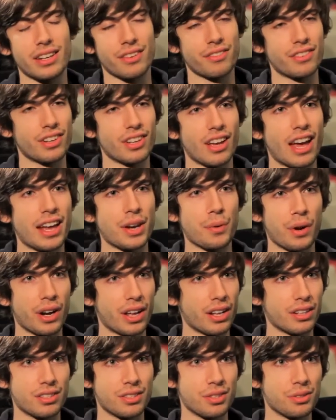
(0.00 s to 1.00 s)
give to anyone
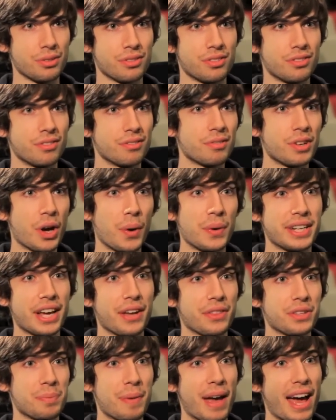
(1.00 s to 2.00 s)
else who's going
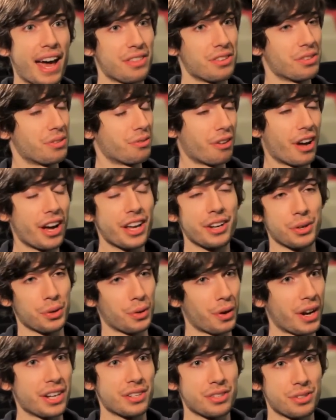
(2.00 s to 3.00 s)
down this path is find
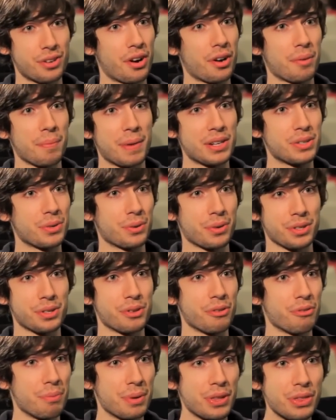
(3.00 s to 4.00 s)
great, strong mentors
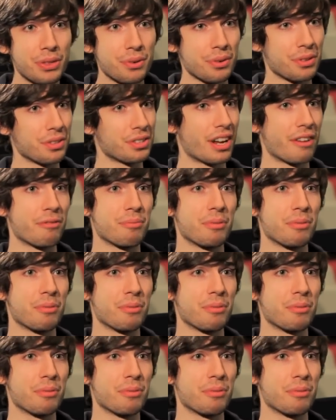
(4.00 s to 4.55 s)
who've been through this stuff